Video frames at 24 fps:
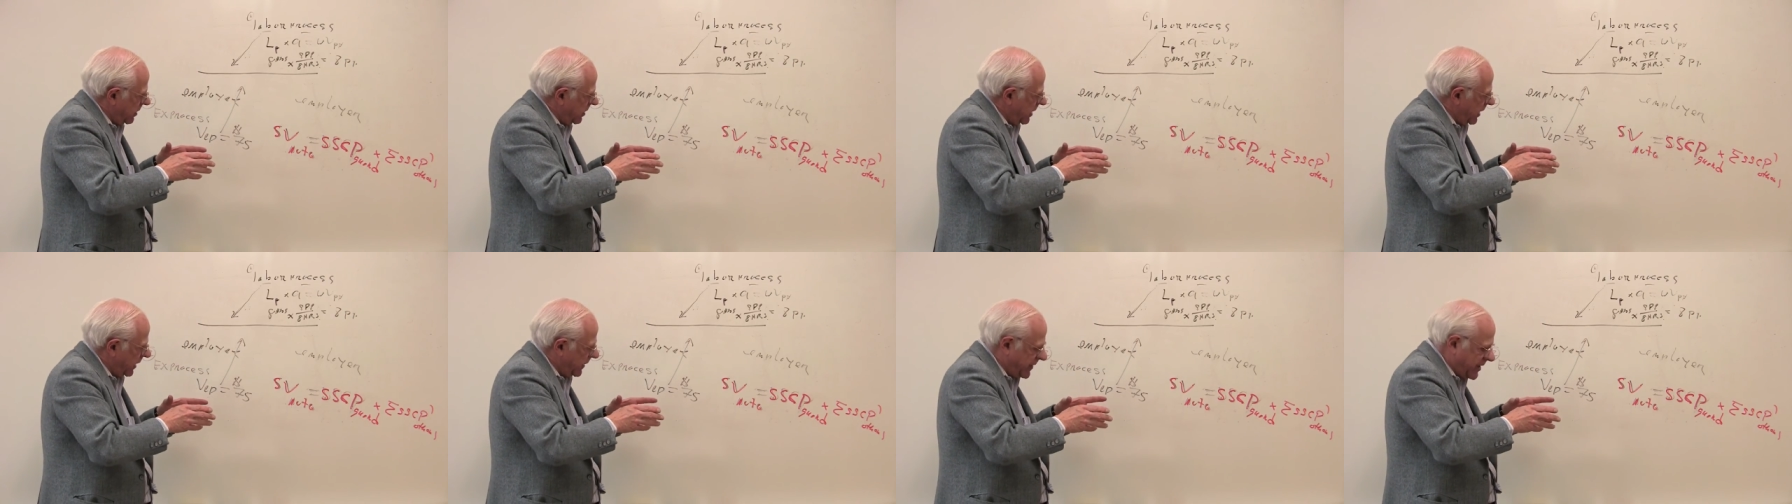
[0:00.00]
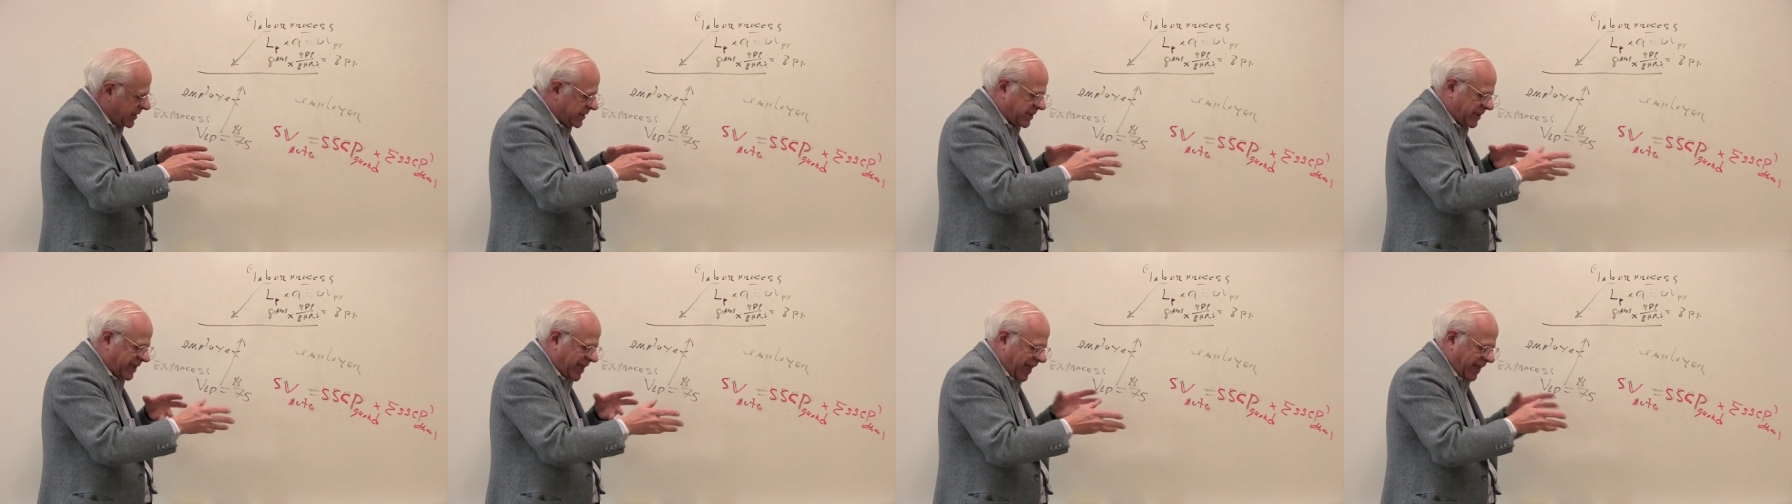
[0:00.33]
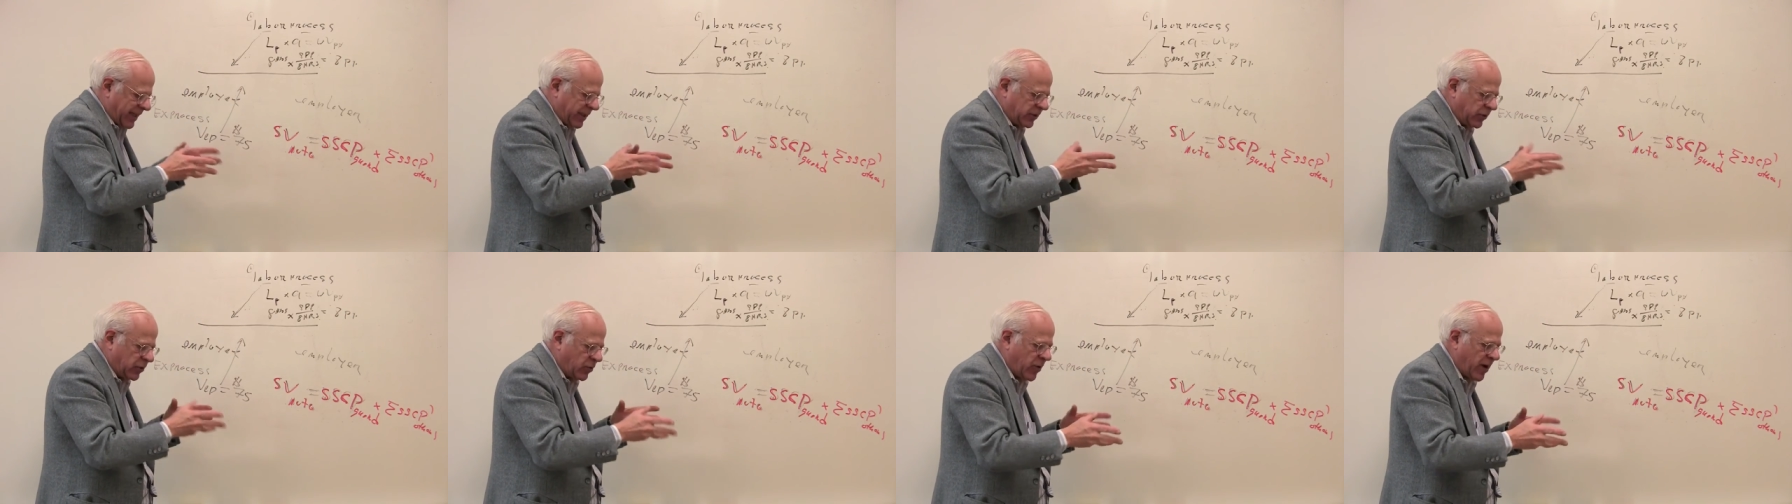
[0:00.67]
in this
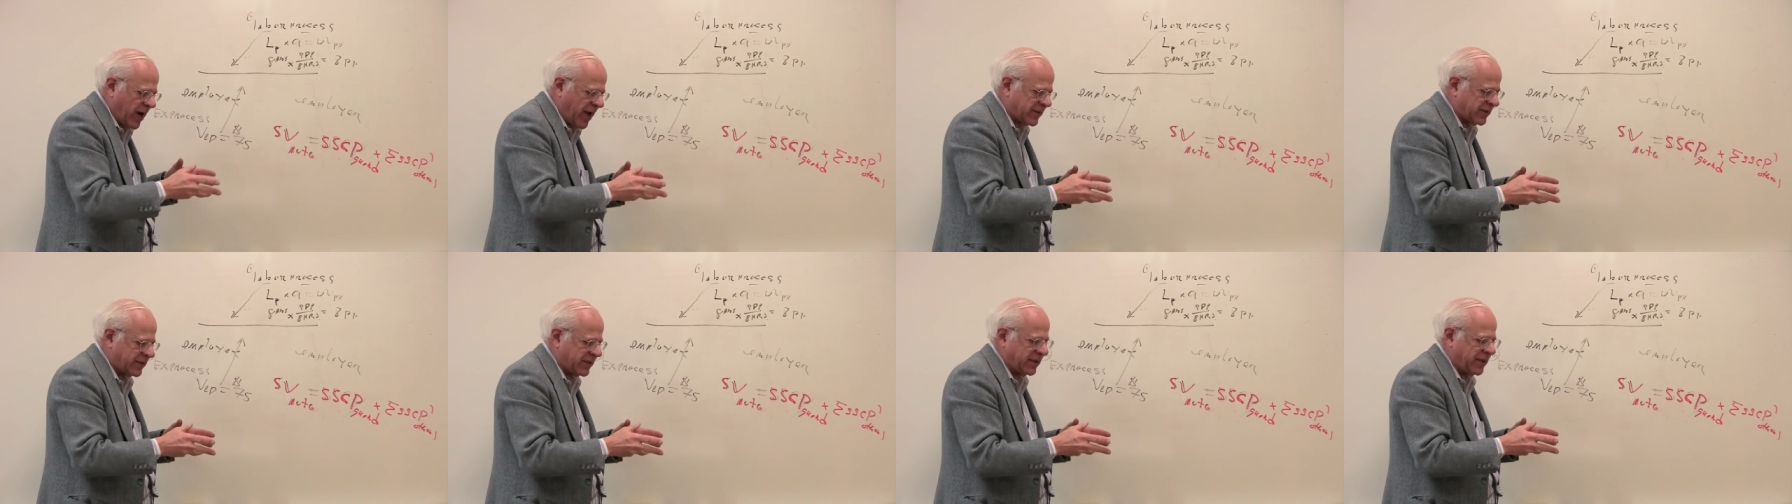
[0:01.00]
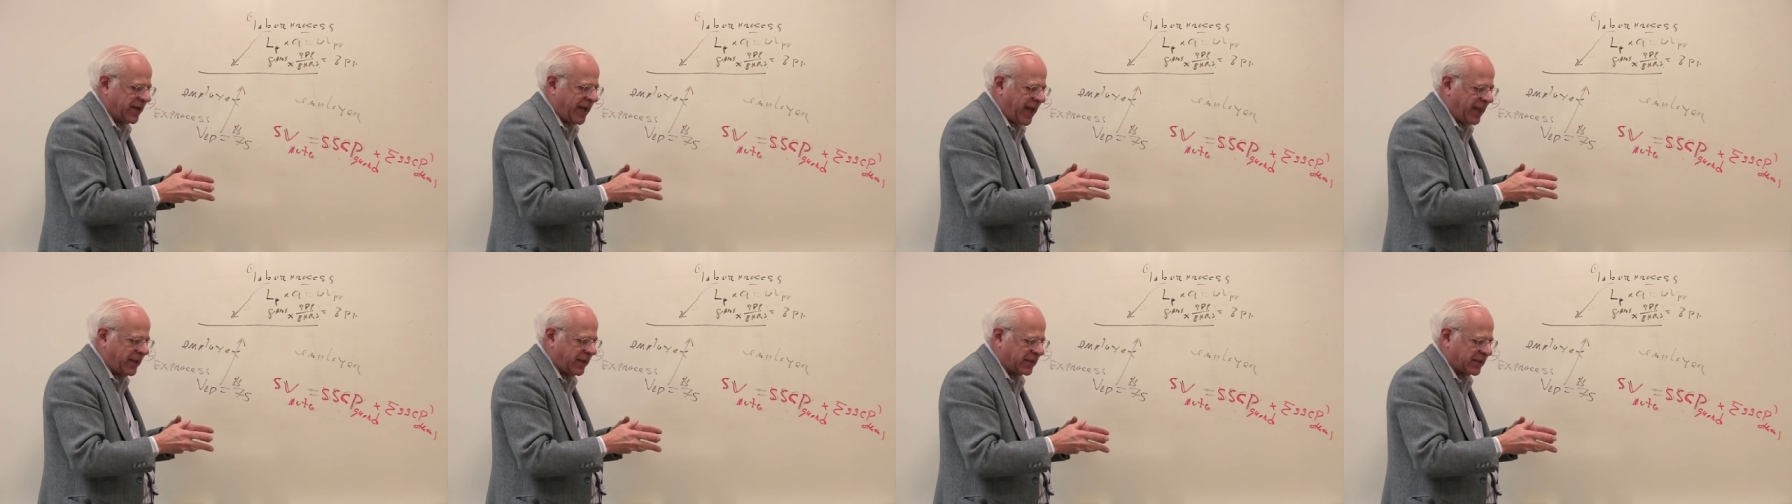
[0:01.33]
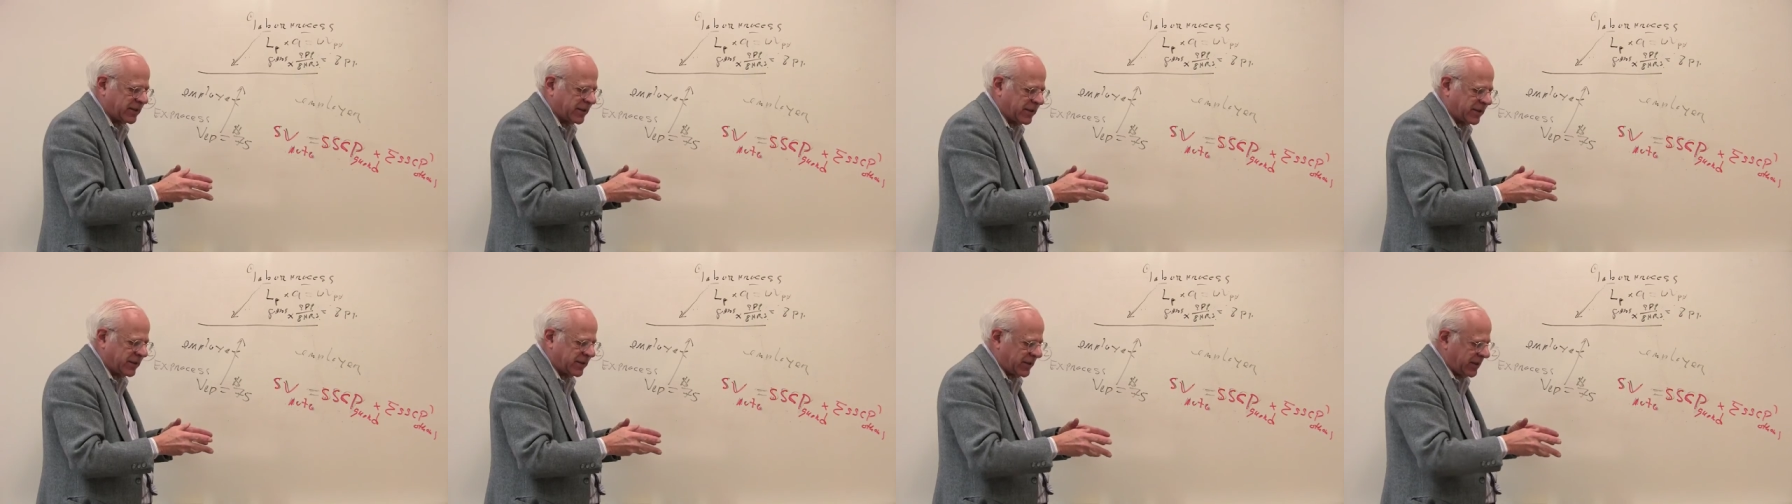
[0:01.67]
kind of nuanced
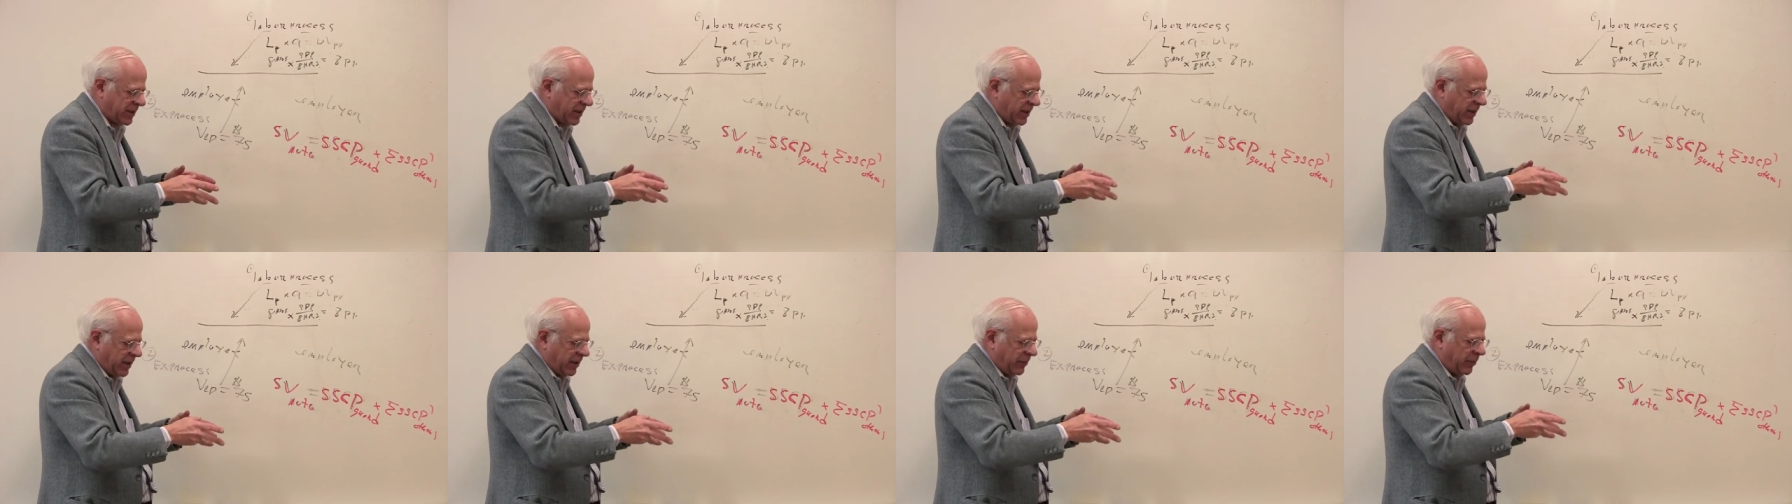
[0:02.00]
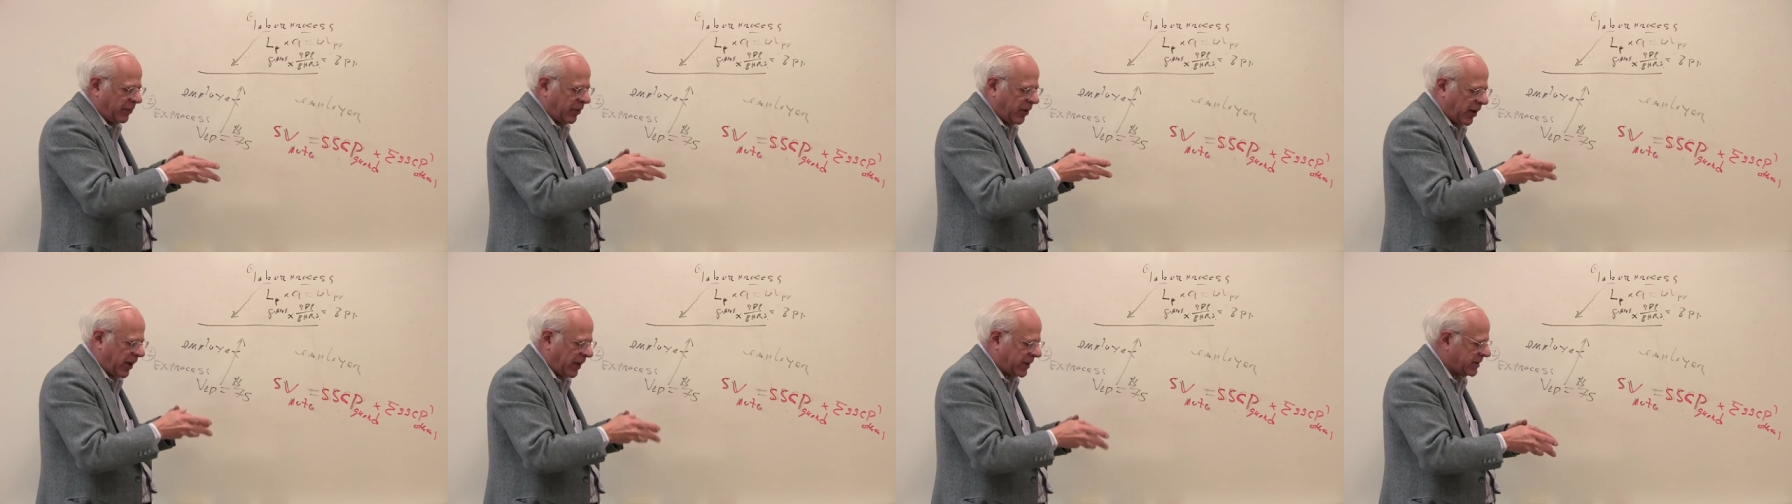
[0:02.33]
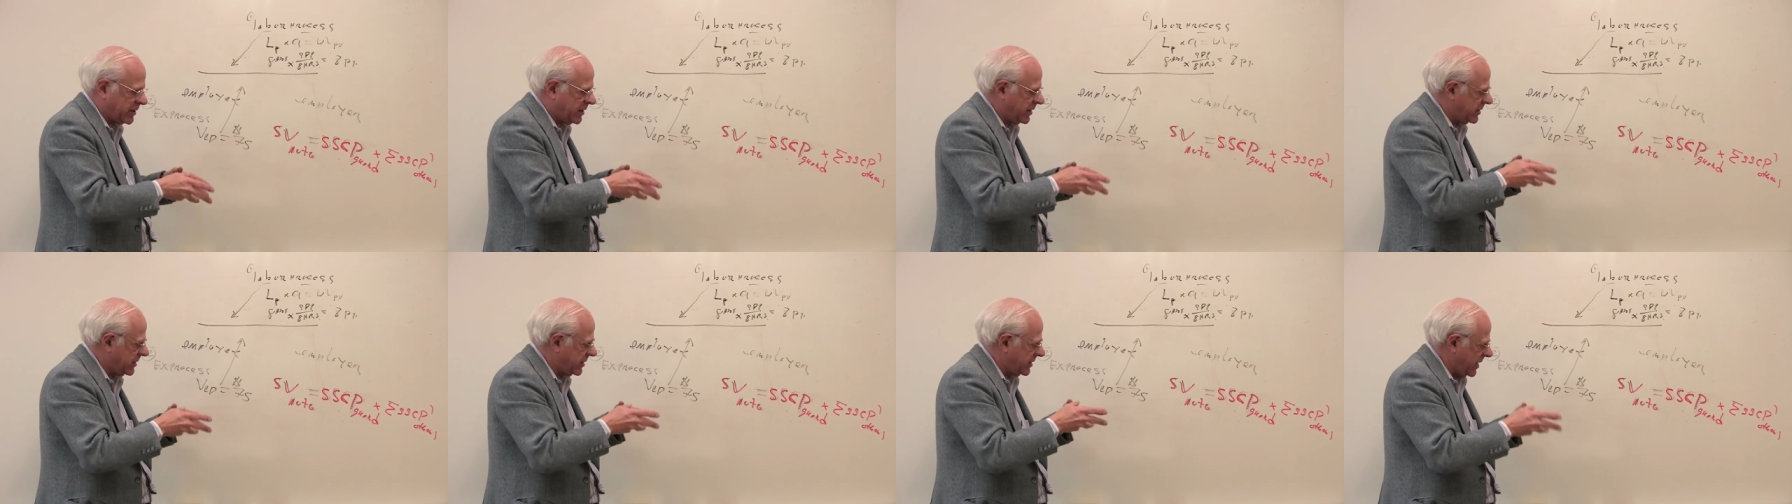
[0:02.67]
analysis,
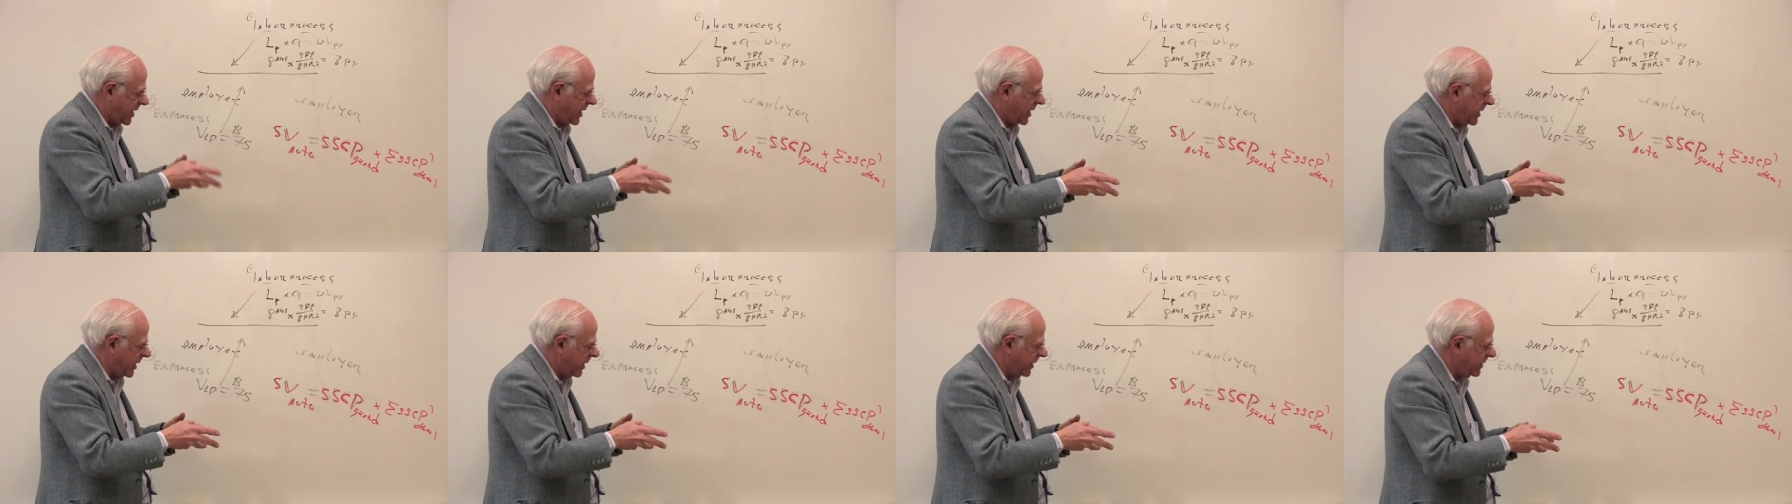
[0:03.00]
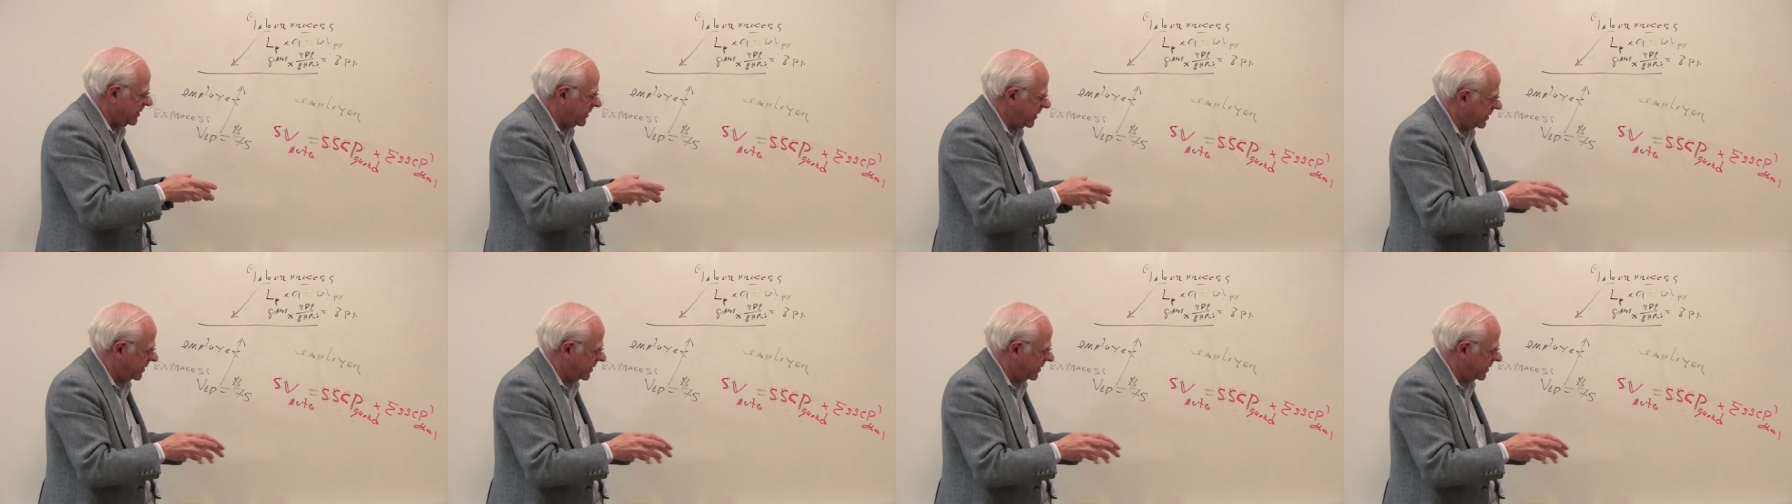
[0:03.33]
Marx is saying